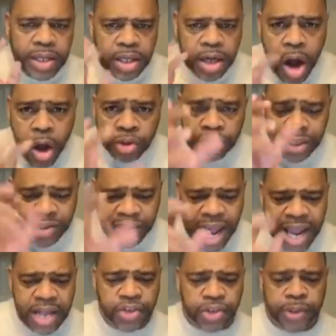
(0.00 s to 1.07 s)
caution,
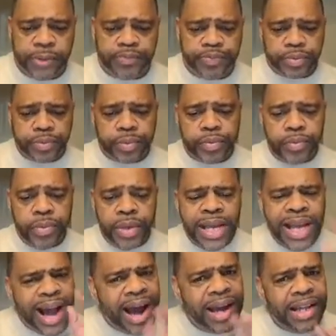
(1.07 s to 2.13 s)
danger,
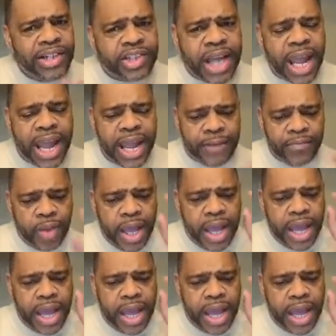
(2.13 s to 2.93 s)
Understand,